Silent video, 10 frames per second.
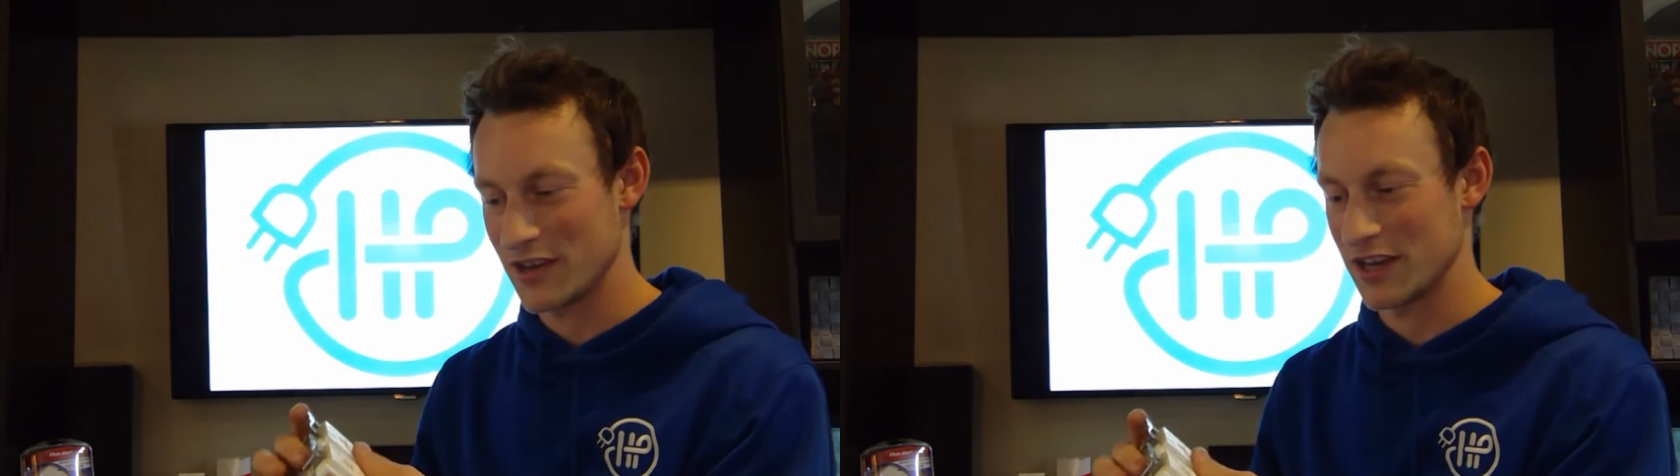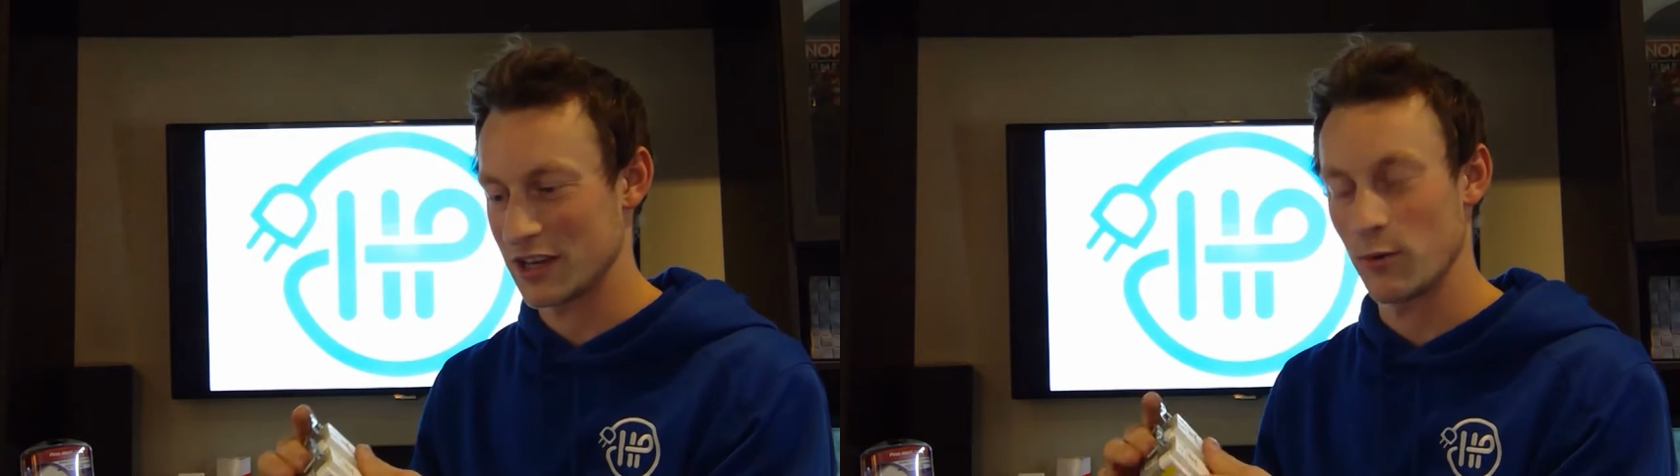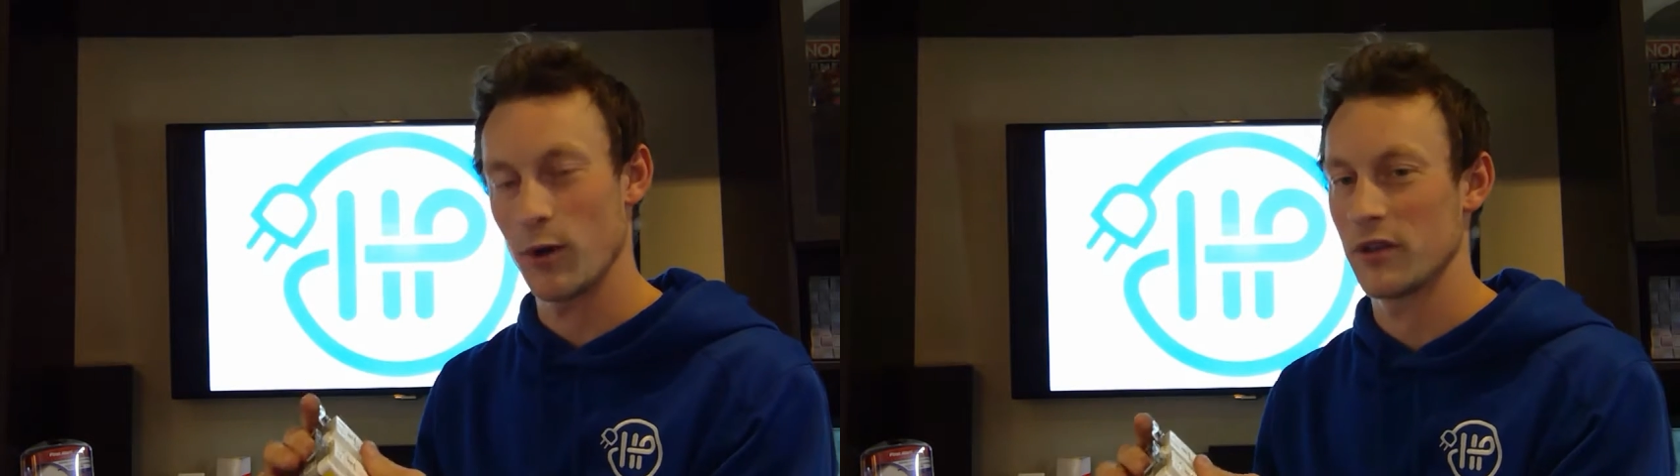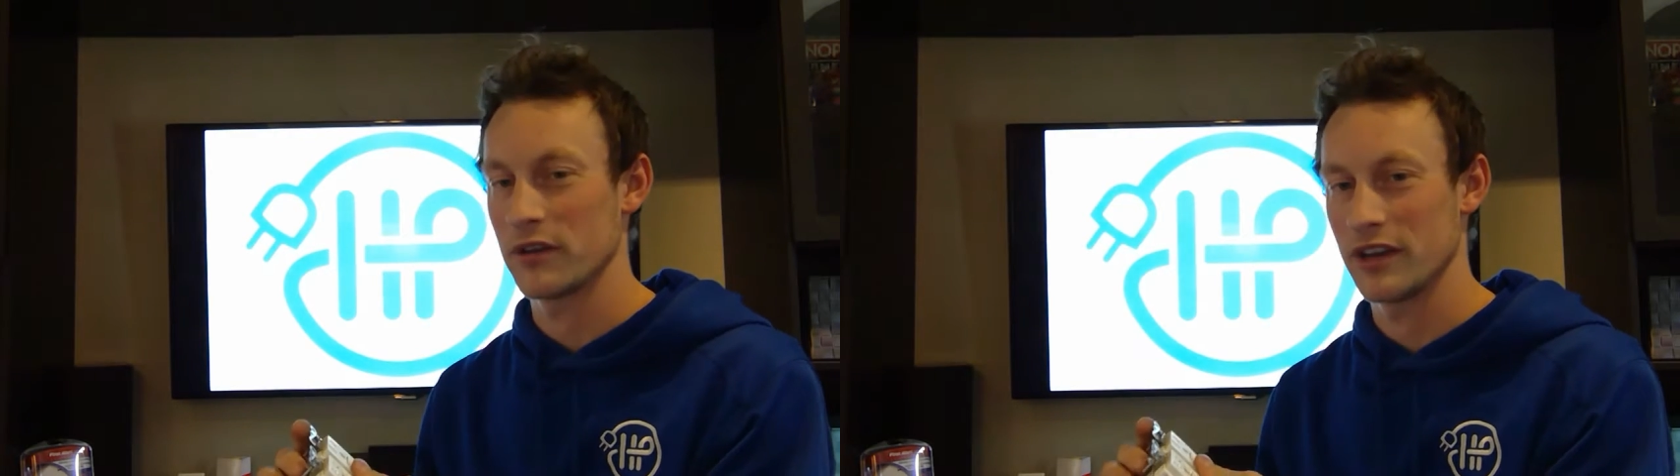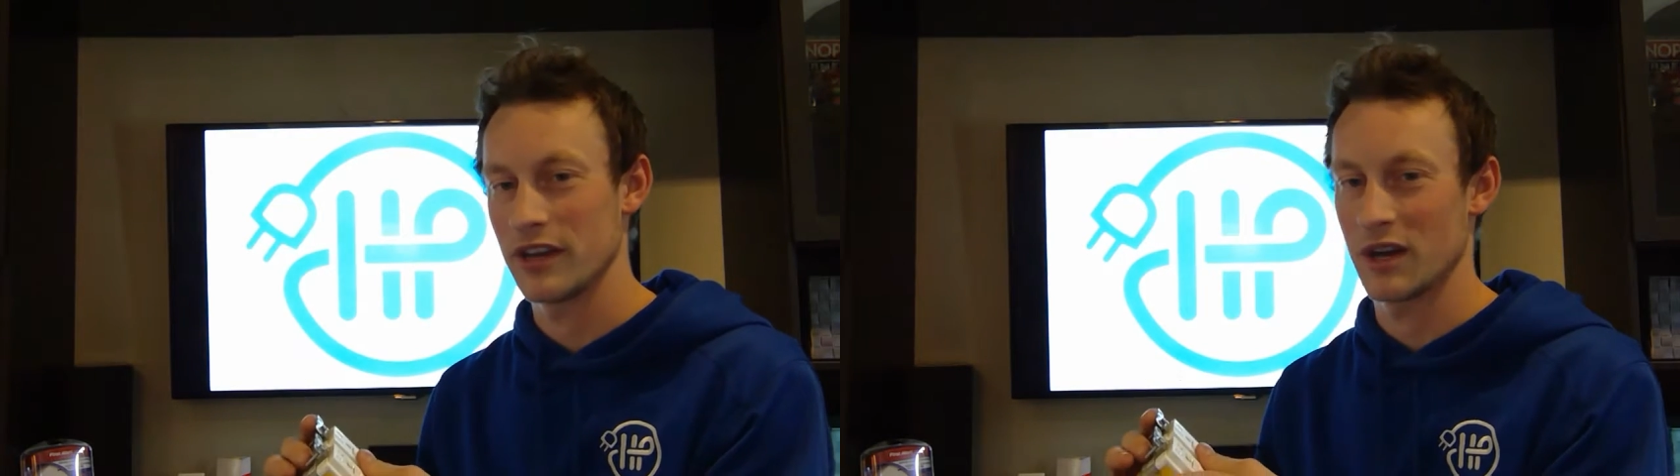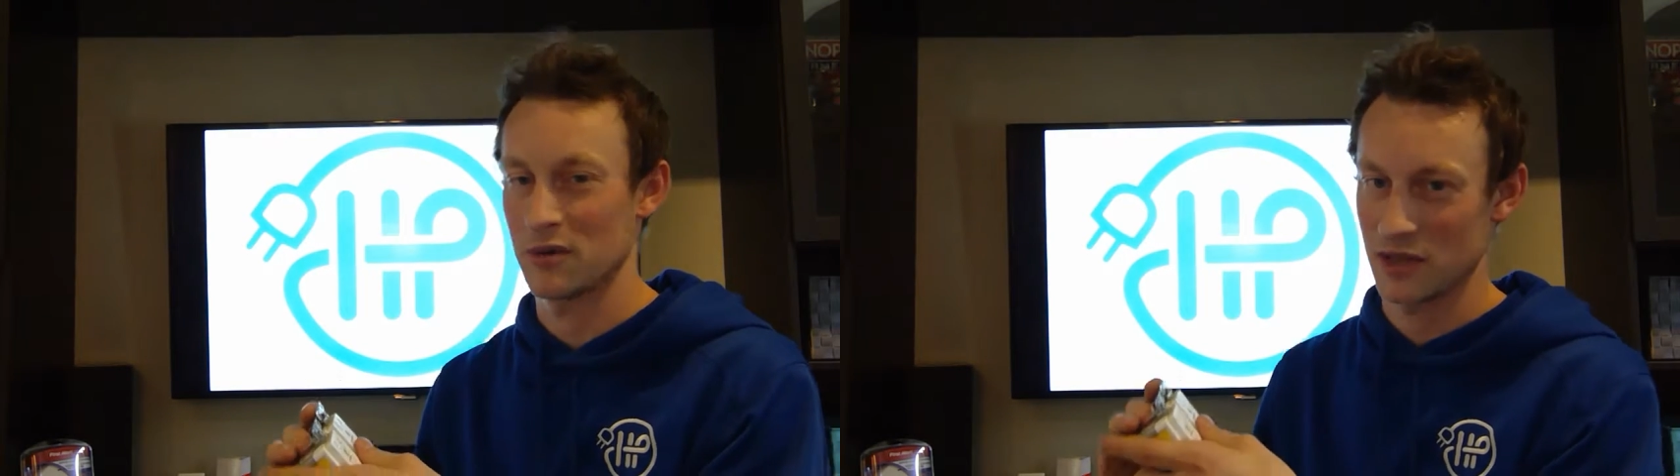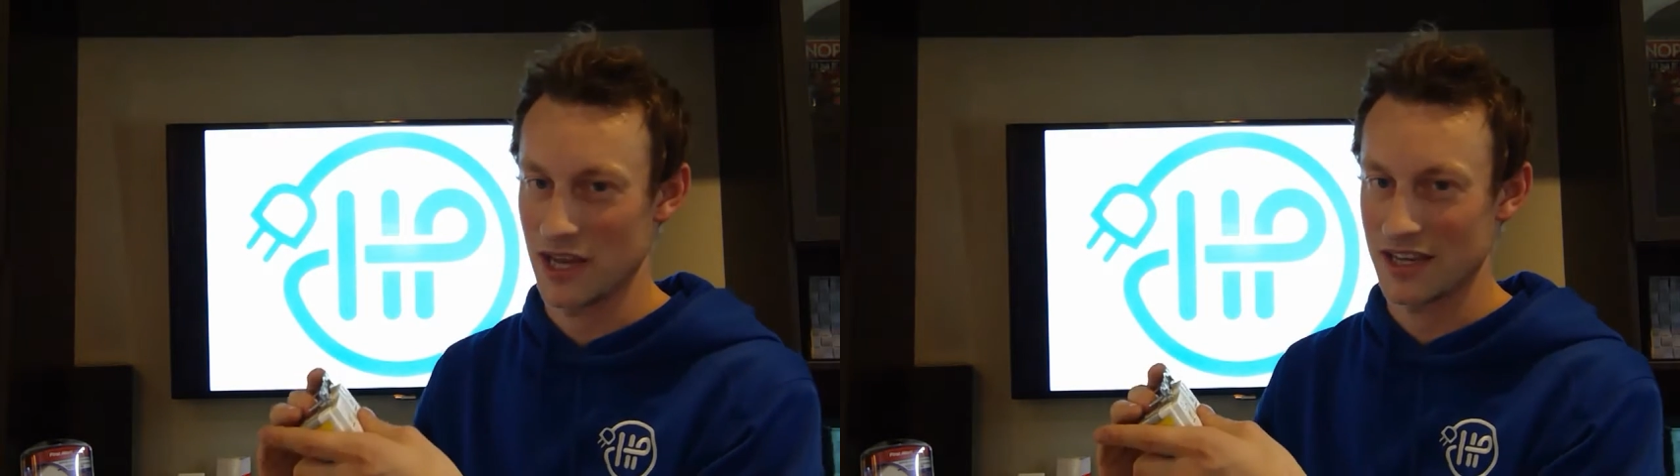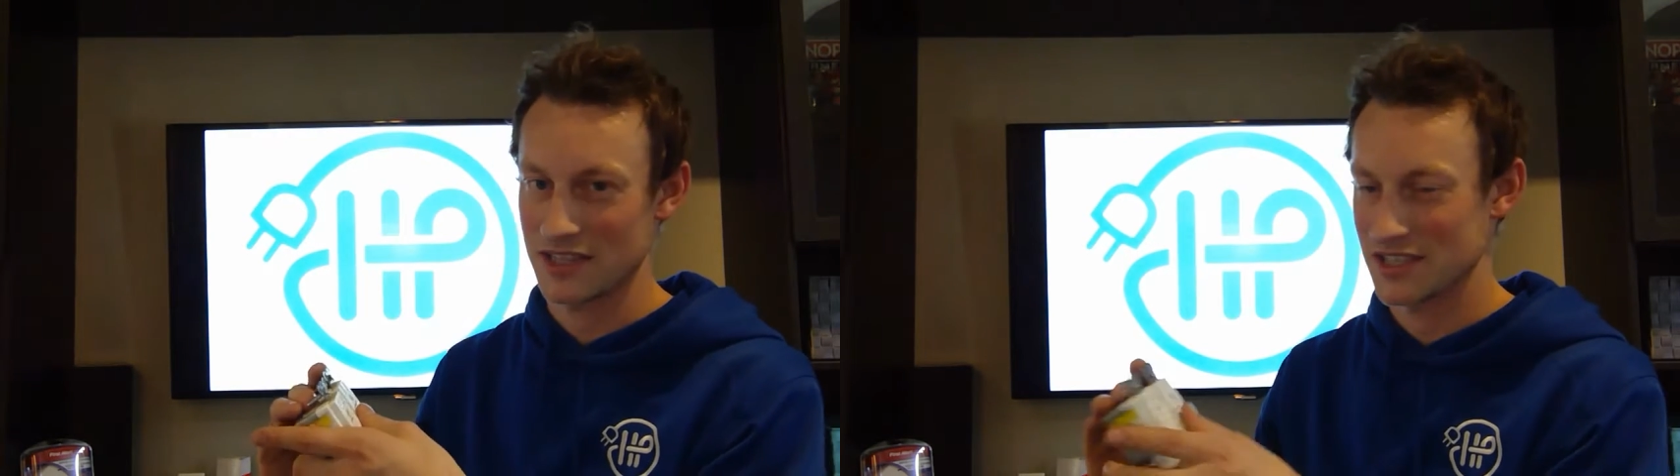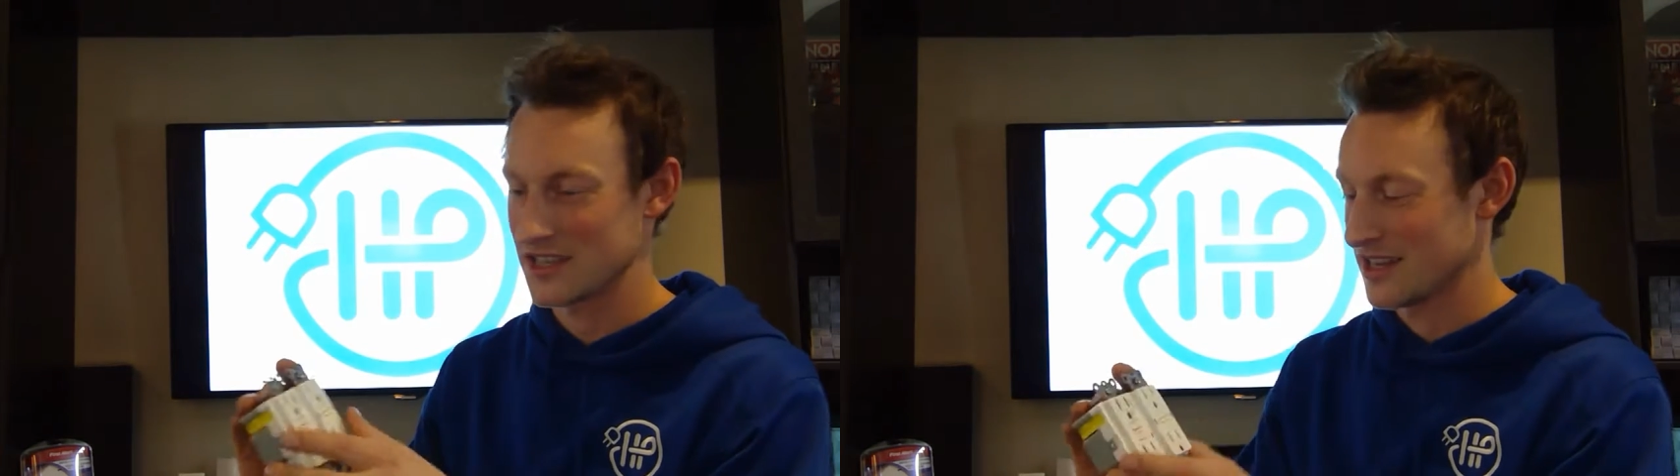and quality outlasts